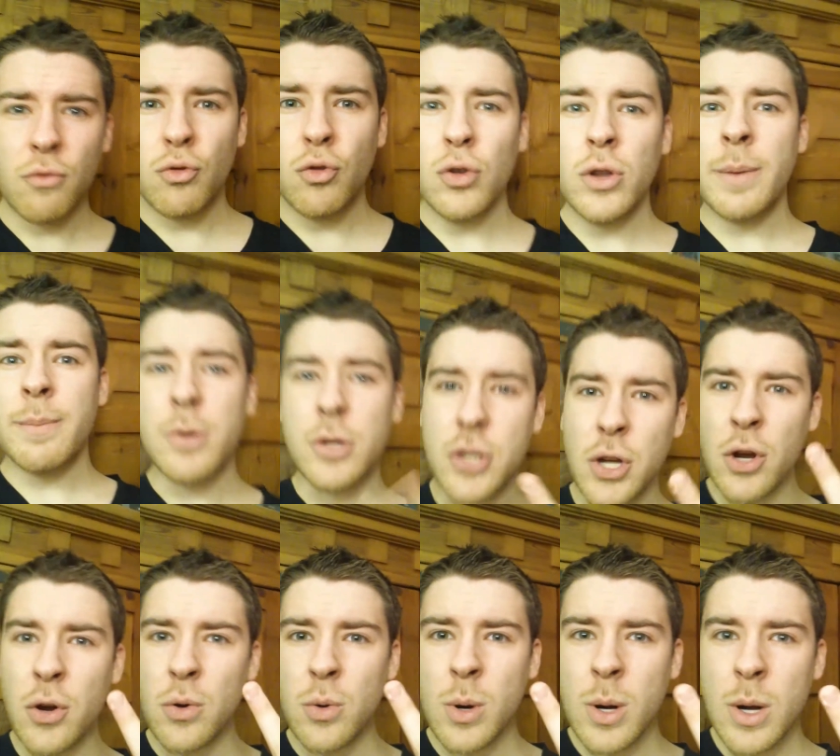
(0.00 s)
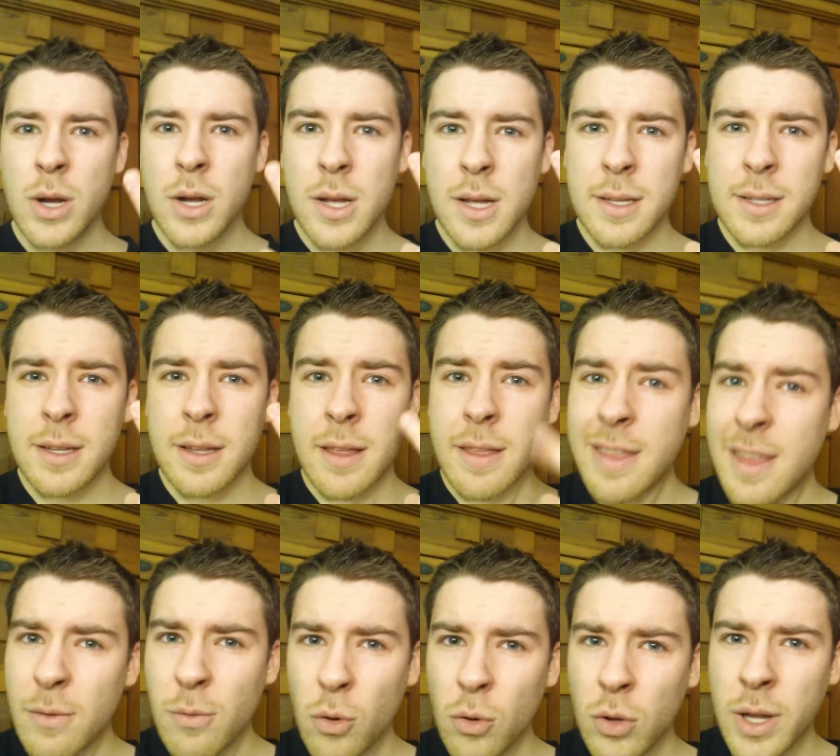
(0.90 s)
Rule number two,
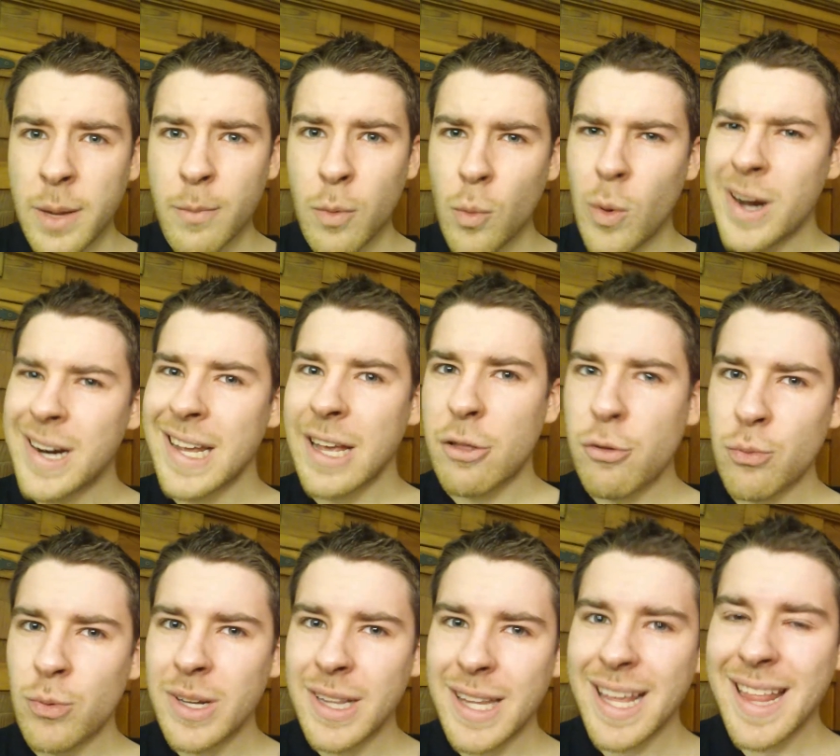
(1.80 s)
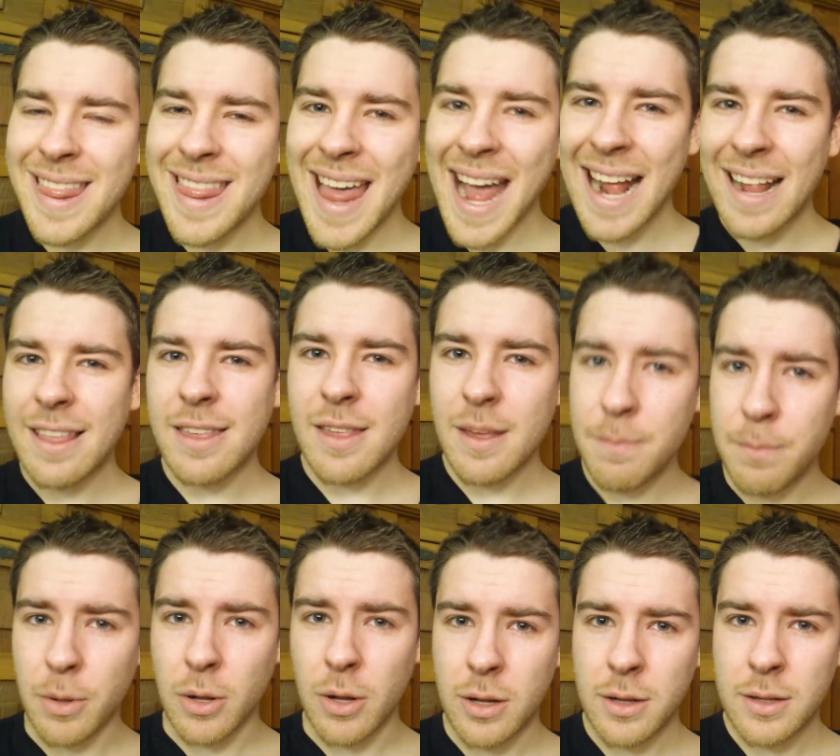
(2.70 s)
see rule number one. It's really that
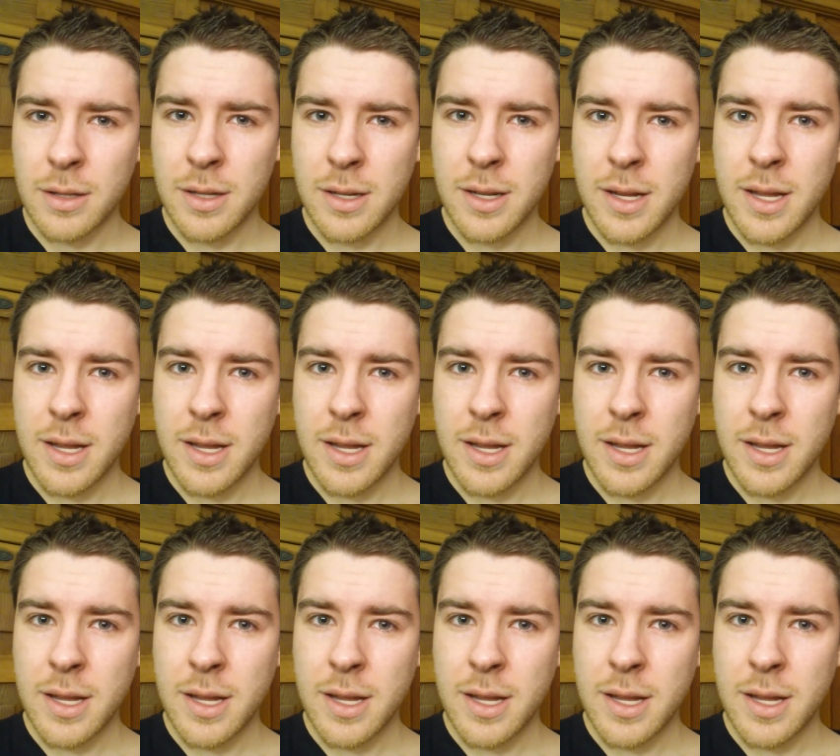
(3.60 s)
simple.